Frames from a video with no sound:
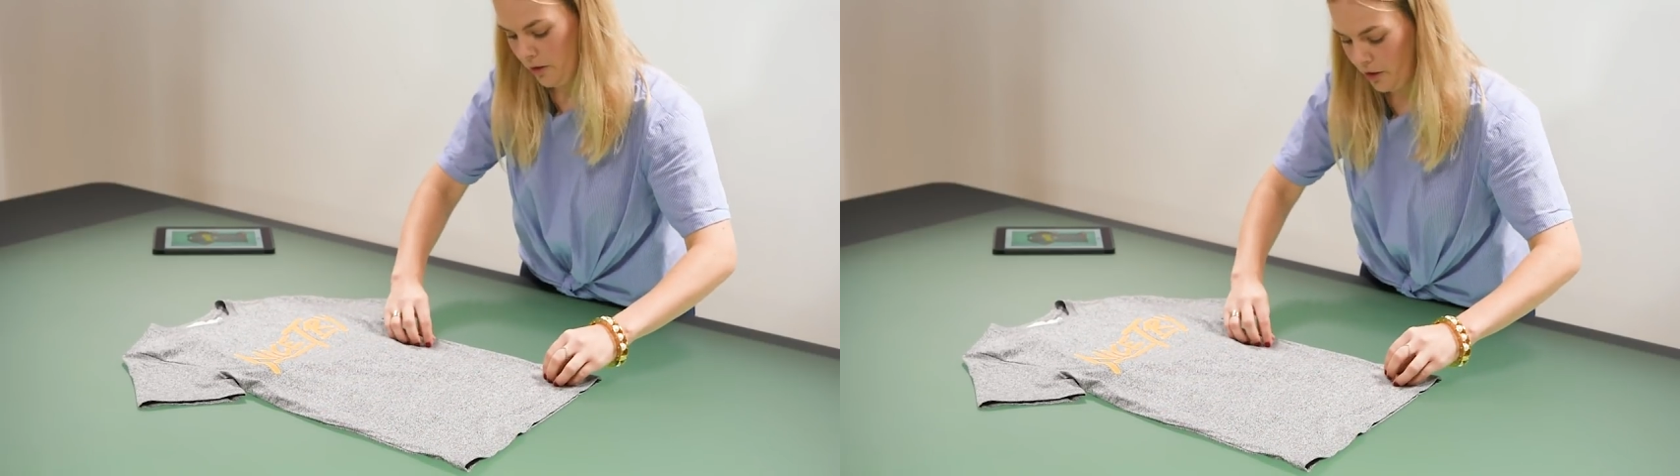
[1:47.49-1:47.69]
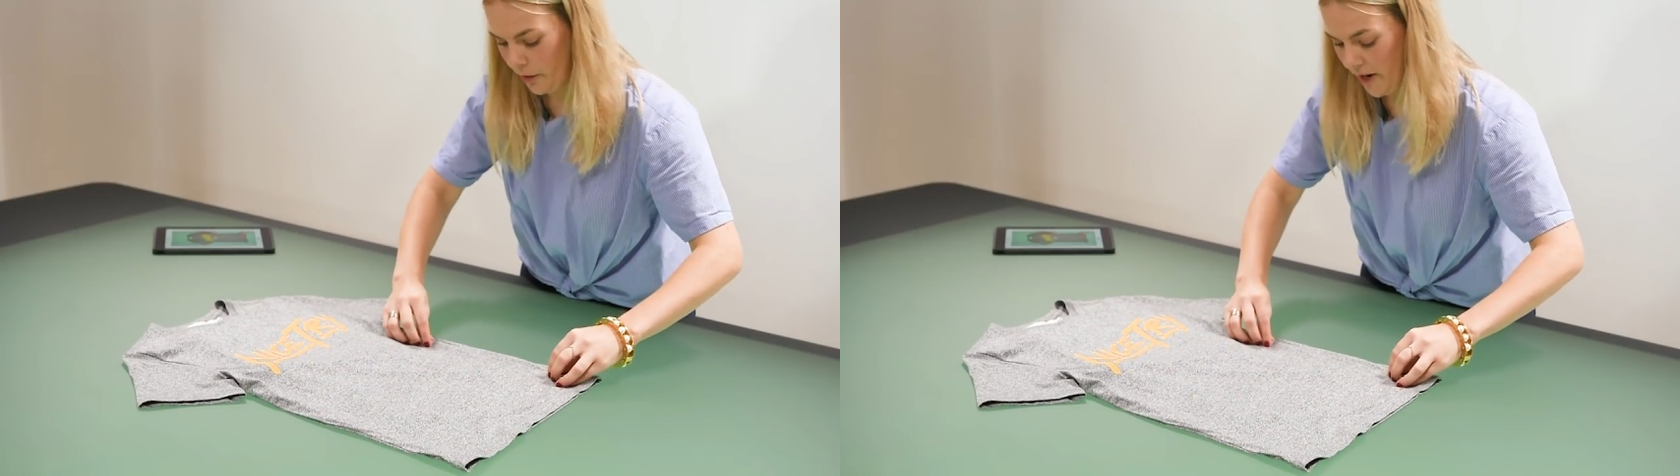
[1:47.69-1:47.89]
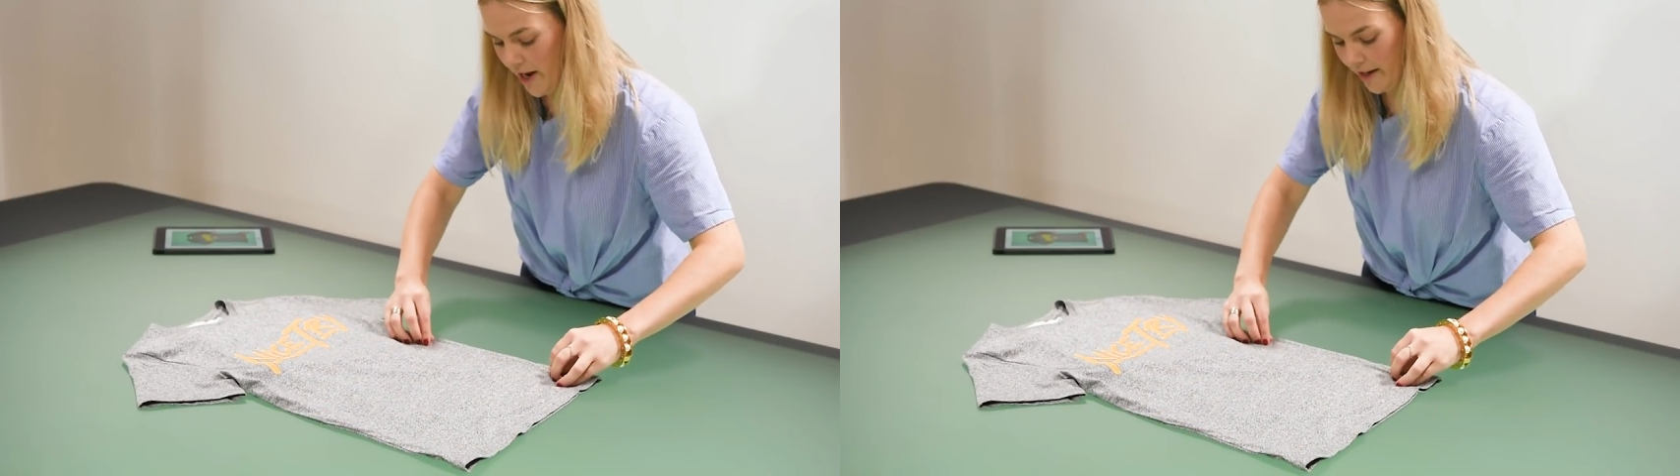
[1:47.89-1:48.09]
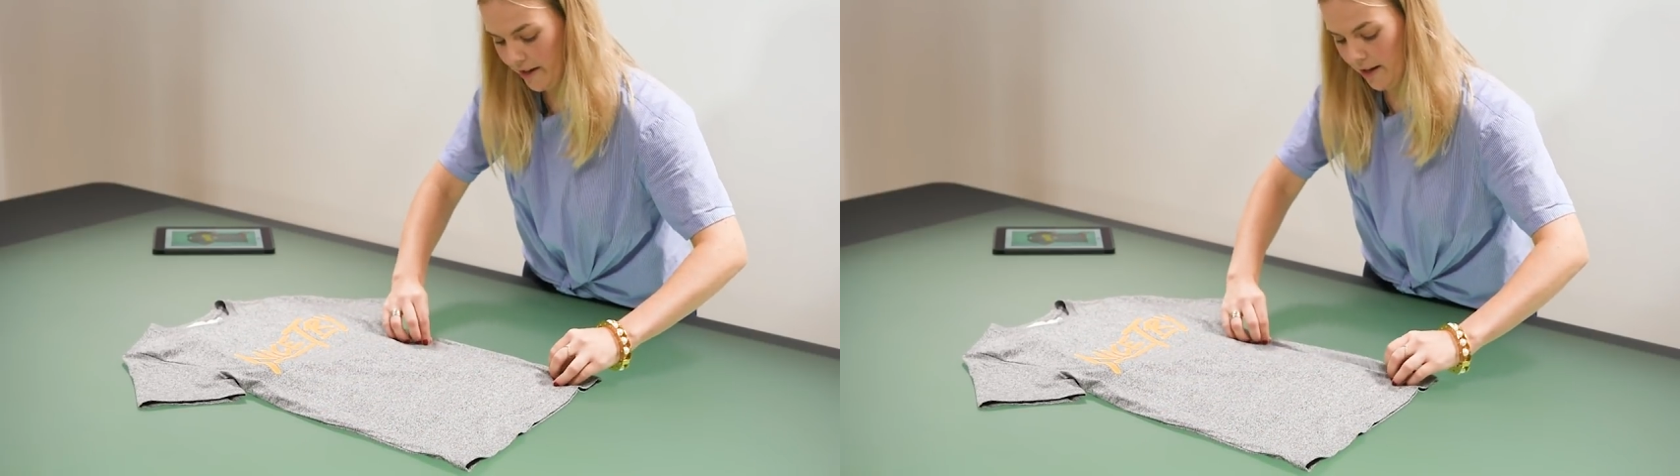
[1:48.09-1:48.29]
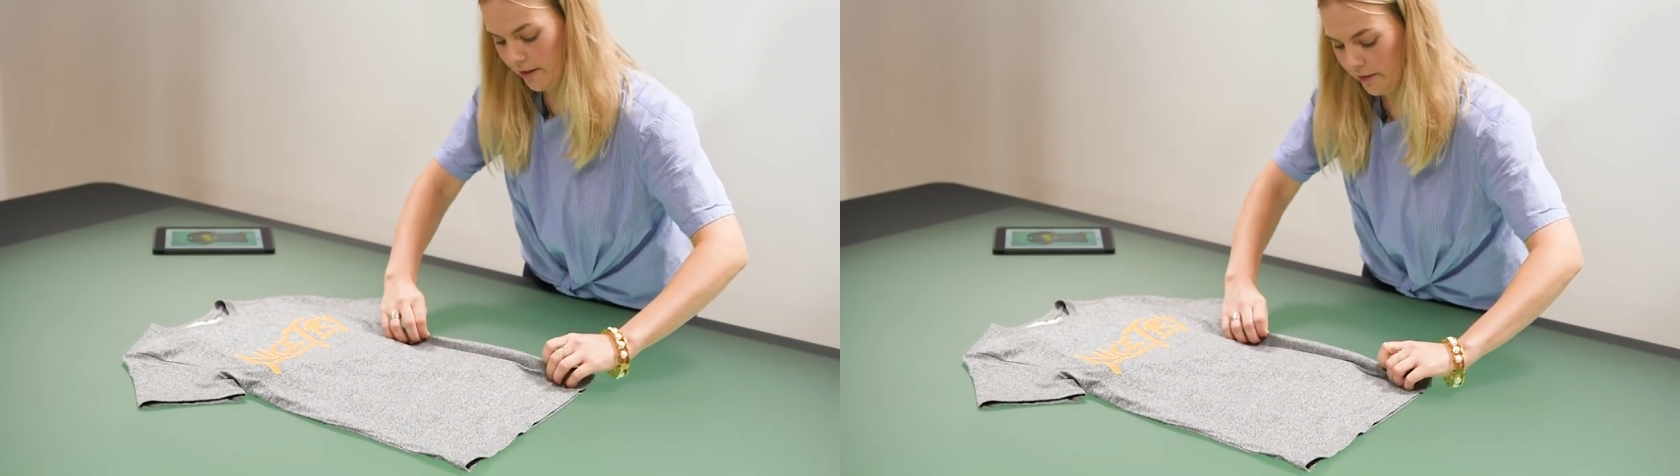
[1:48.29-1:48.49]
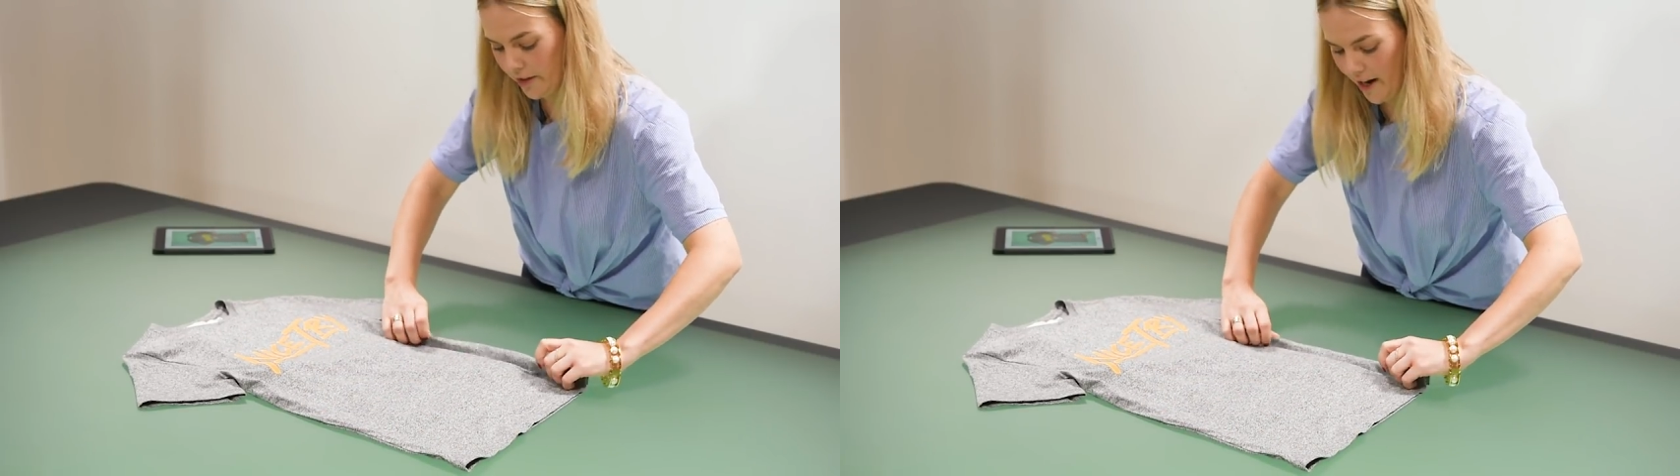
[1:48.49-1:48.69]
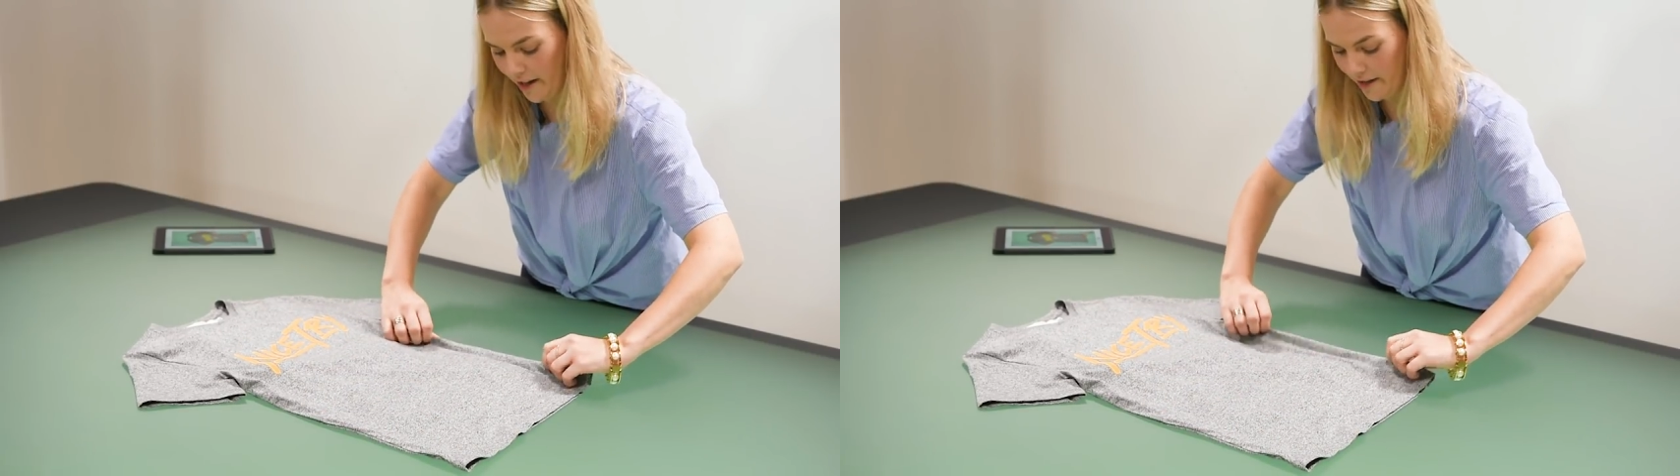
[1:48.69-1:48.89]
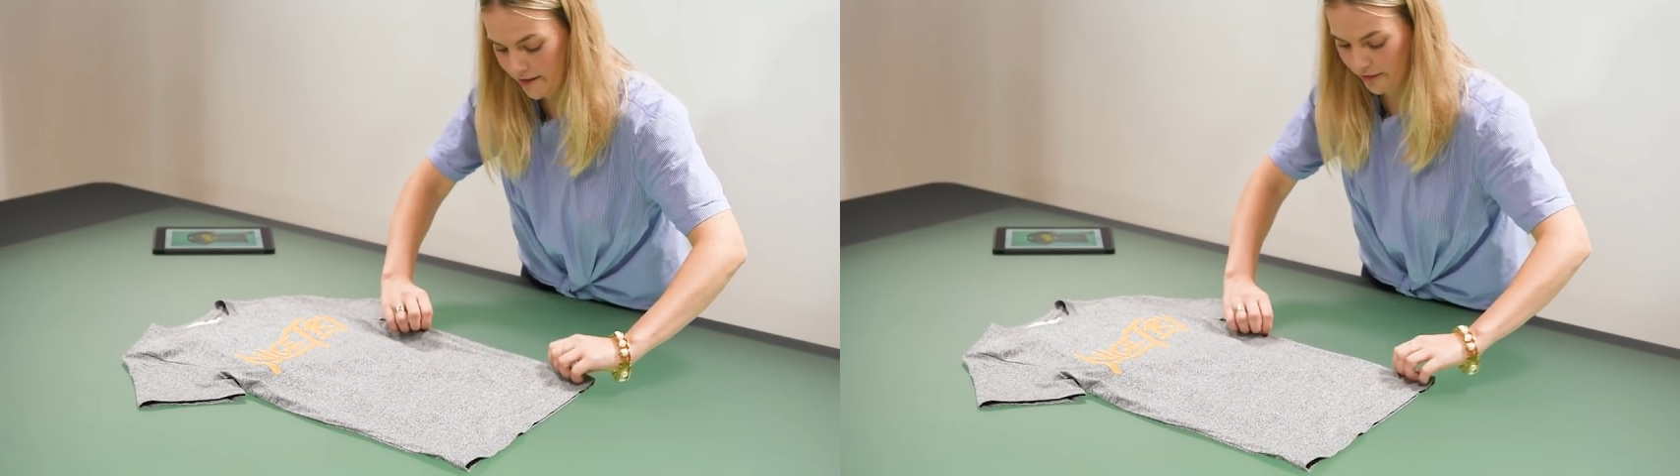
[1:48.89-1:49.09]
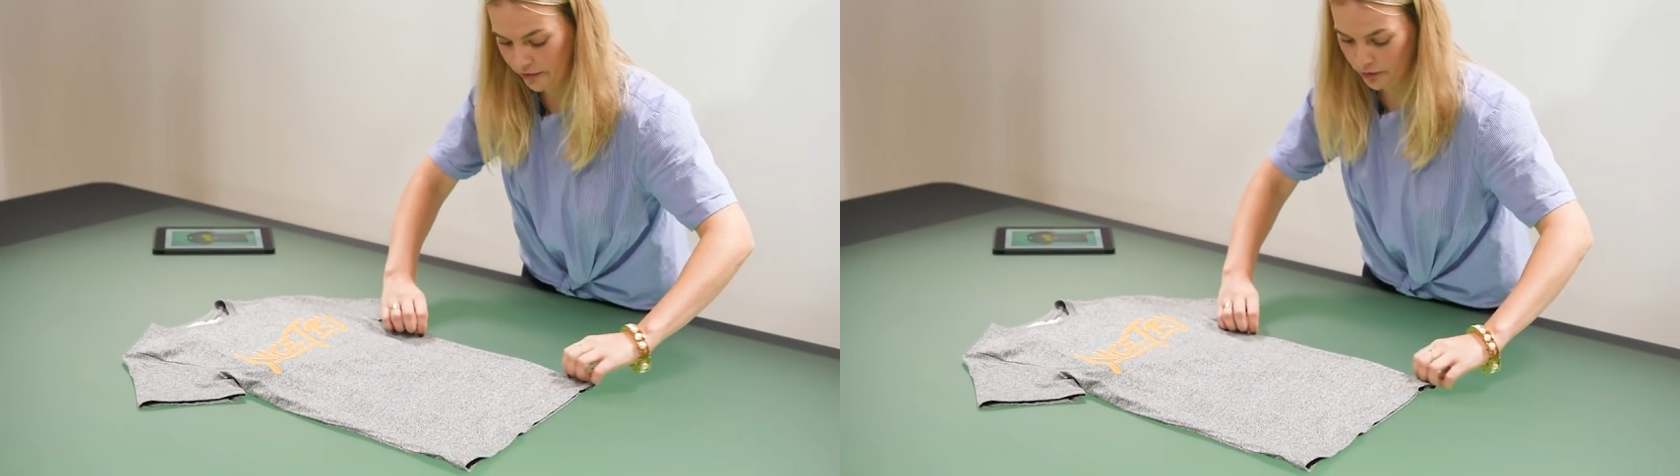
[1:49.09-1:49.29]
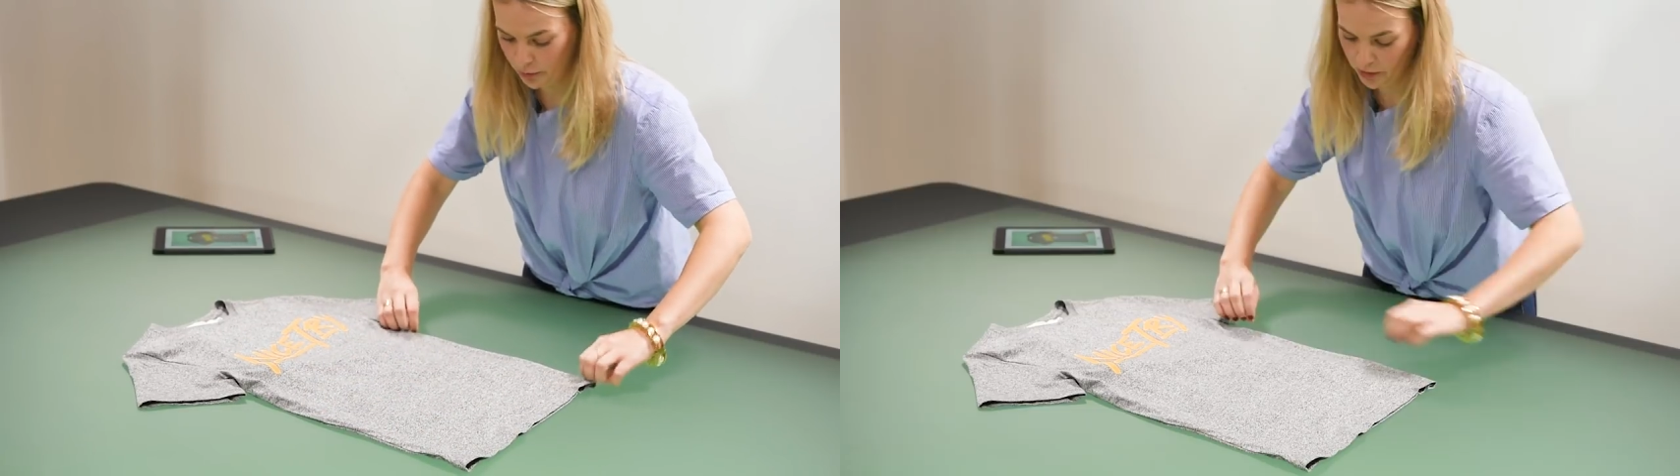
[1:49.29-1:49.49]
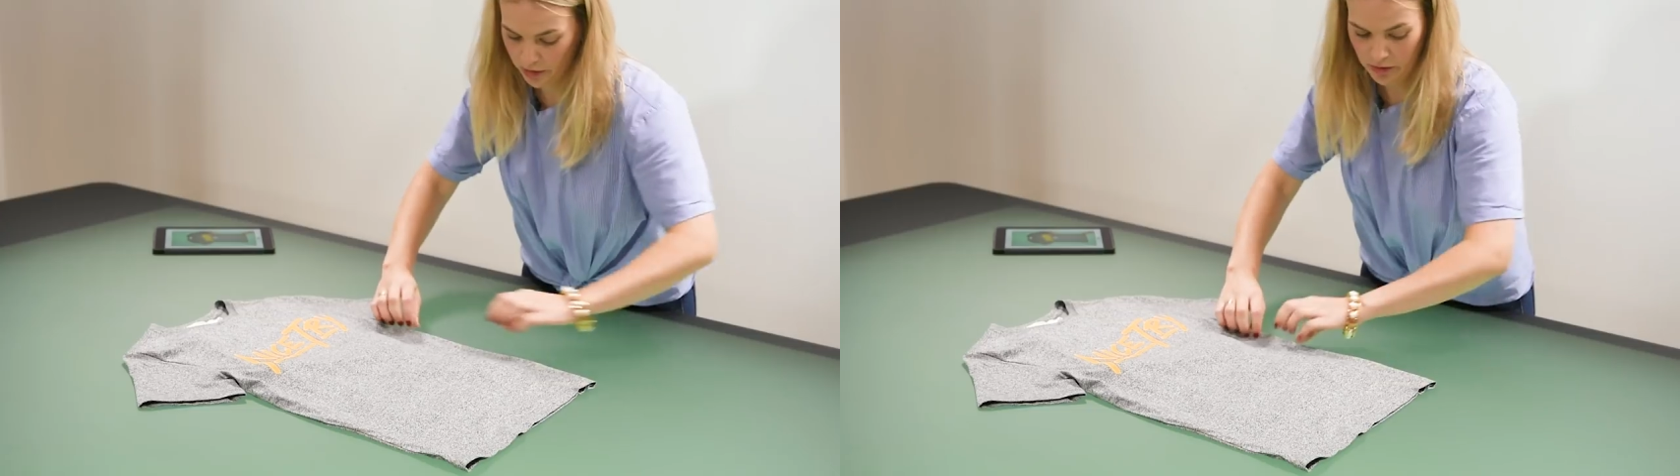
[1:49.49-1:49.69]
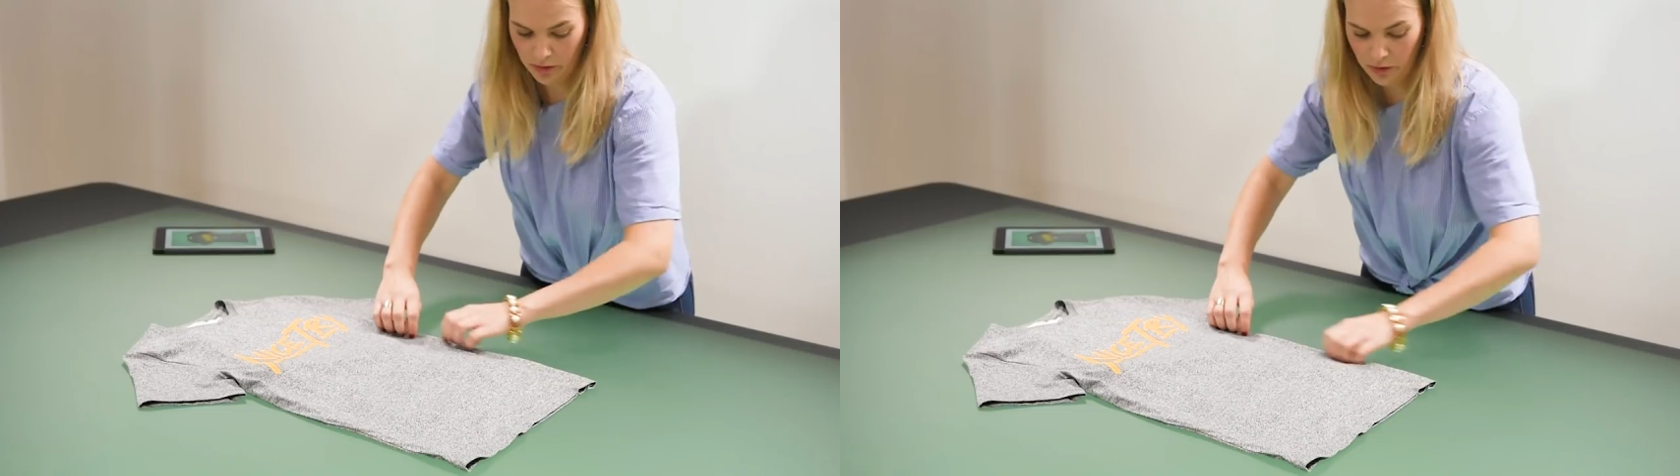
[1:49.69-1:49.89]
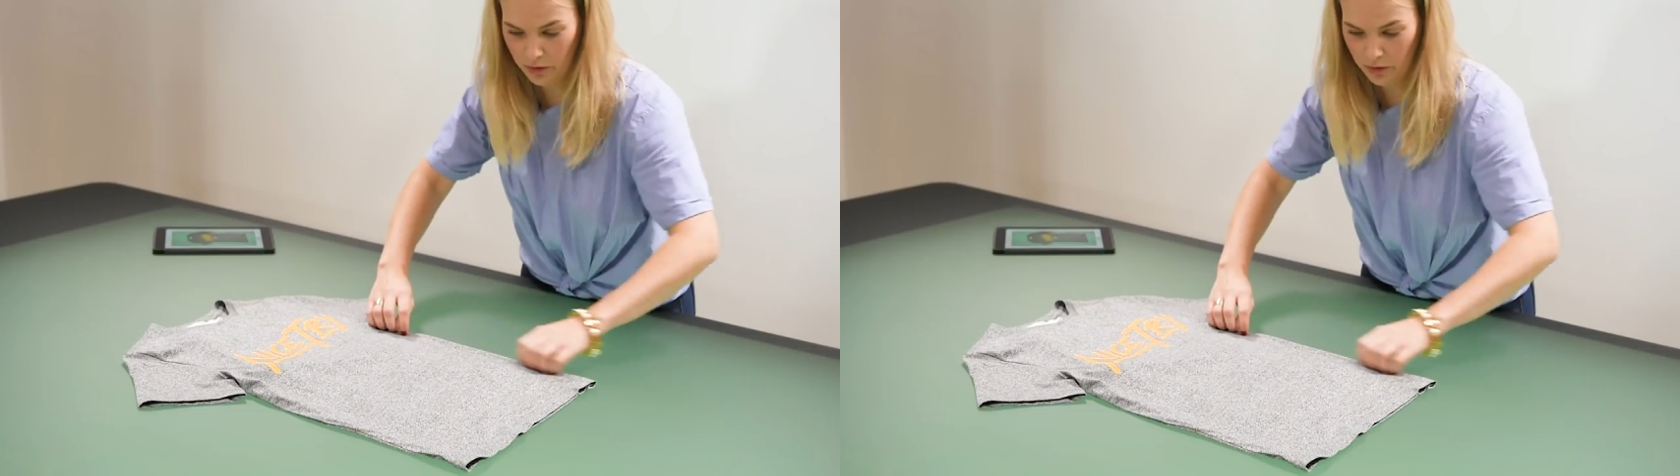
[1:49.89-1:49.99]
go ahead and style it as you would,